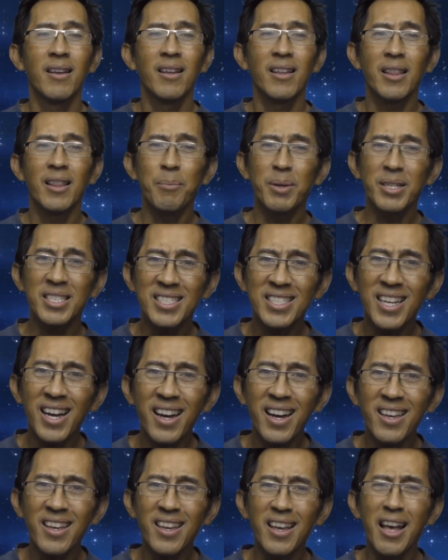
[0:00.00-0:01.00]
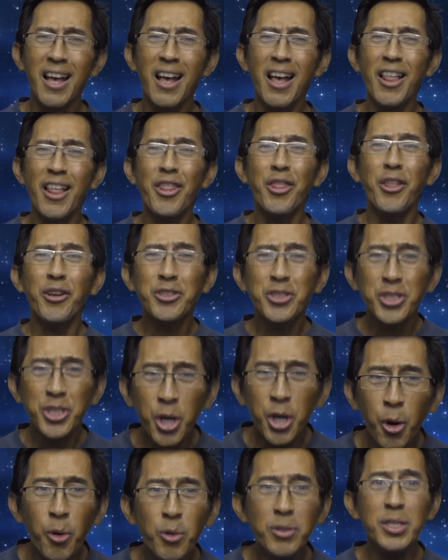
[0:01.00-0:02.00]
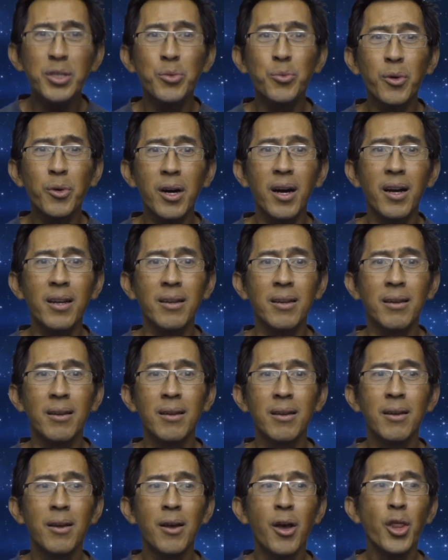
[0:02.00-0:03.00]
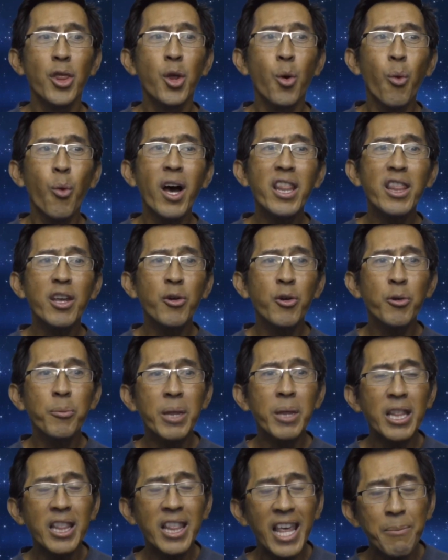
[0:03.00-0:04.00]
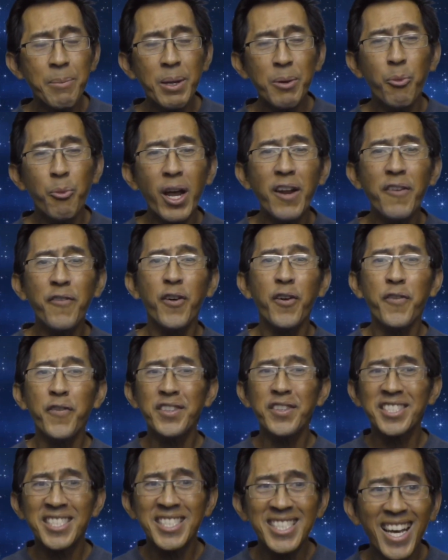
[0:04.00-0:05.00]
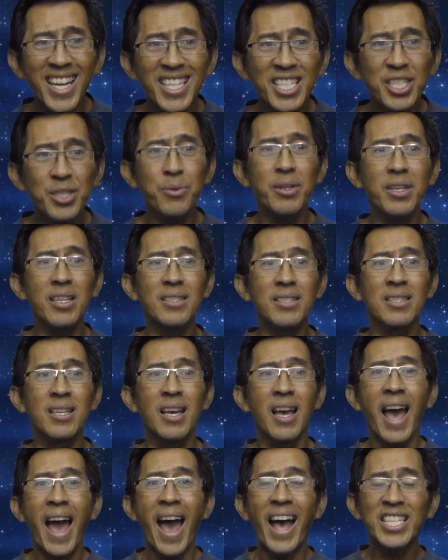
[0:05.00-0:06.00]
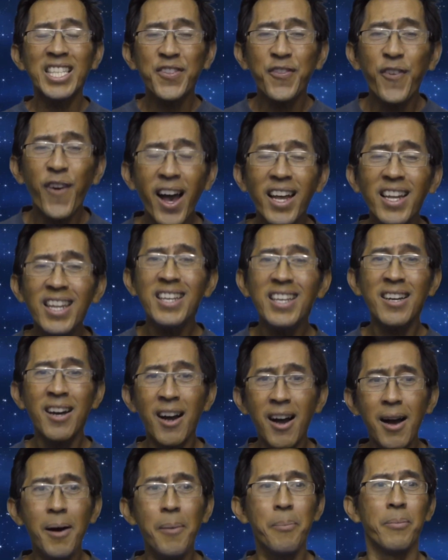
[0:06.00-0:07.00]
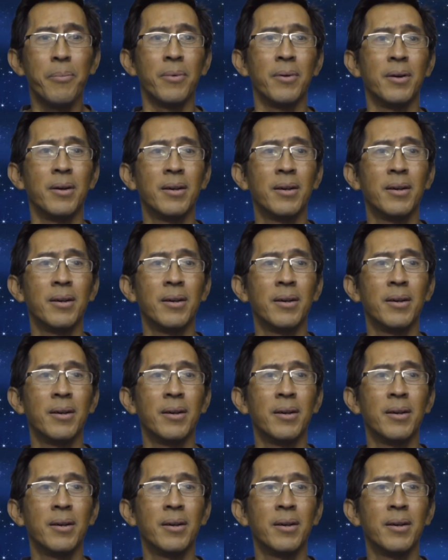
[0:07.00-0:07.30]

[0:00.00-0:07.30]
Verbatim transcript: The Messiah, the chosen one, the one they've been waiting for for centuries, has finally come.